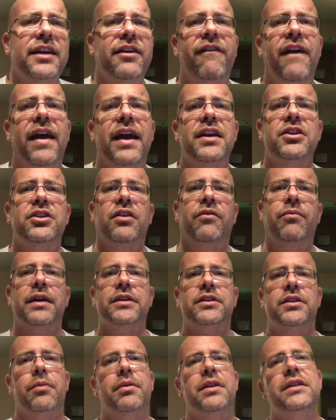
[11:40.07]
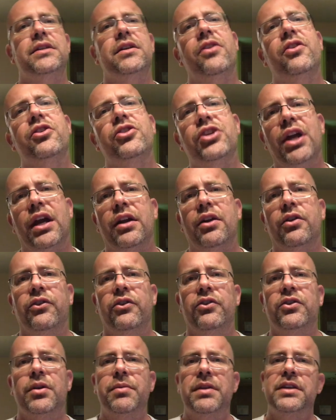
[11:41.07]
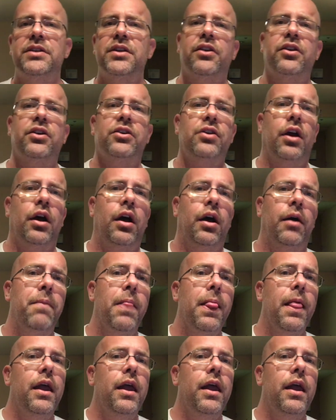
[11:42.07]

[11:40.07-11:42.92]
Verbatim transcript: advantage of by some of these other channels and some of these other uh,